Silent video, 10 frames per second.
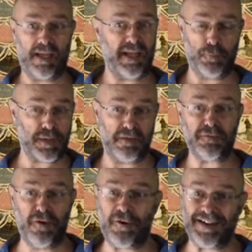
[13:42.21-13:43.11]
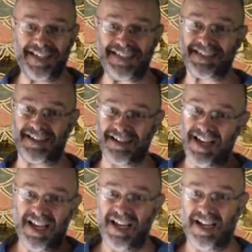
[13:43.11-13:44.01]
He was at the very least a
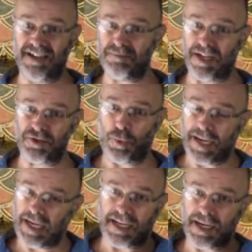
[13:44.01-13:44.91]
twinkle